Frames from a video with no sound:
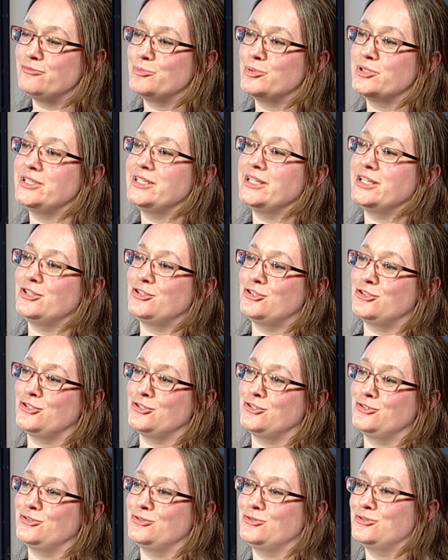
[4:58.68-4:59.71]
of
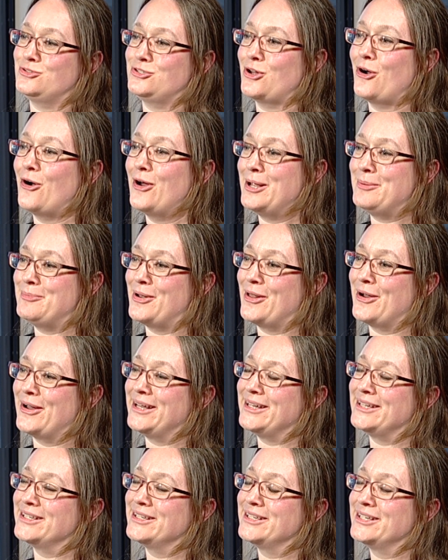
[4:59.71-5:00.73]
prediction or
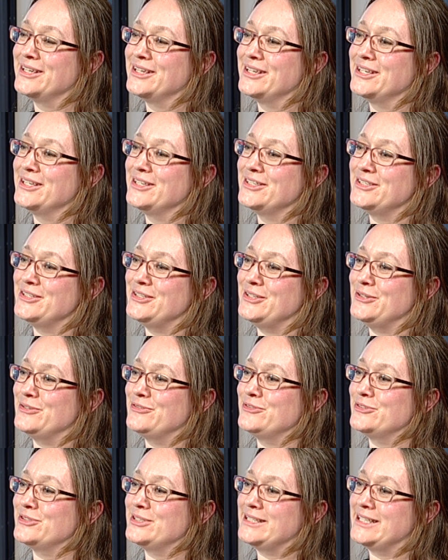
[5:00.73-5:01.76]
timeline do you
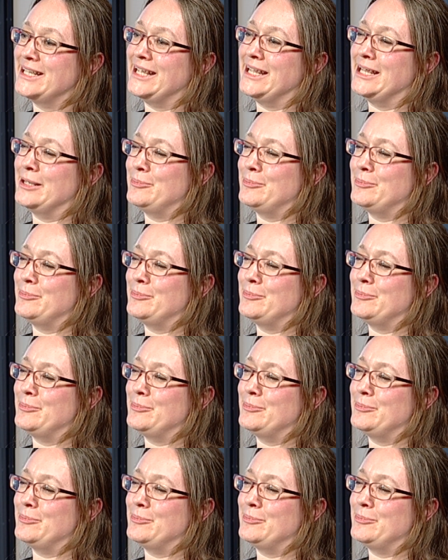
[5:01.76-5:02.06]
foresee